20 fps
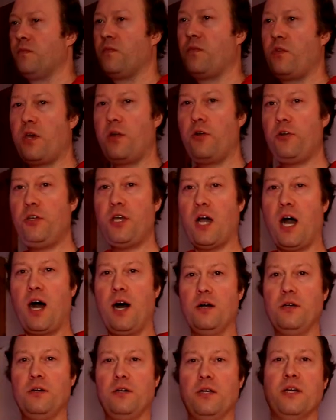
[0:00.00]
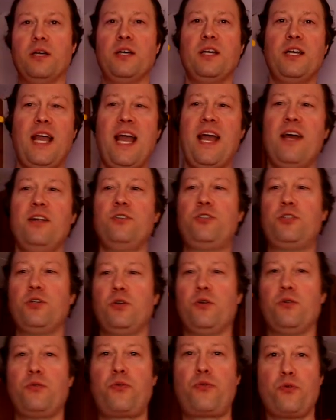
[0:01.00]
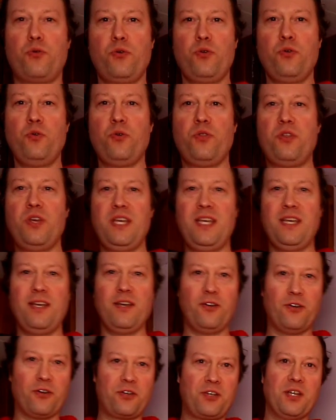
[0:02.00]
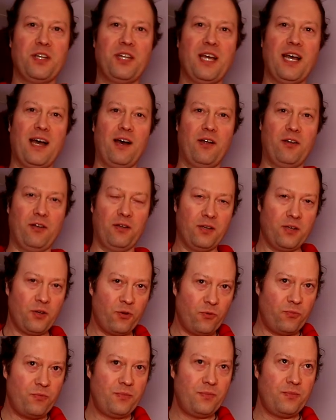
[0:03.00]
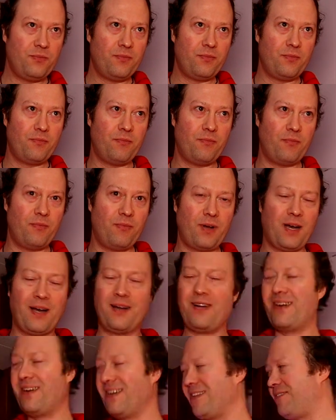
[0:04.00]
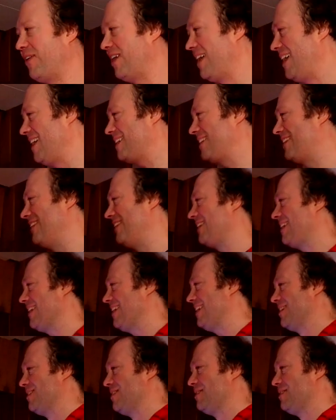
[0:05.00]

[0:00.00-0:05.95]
Their young enter through the ear canal. Fuck, okay.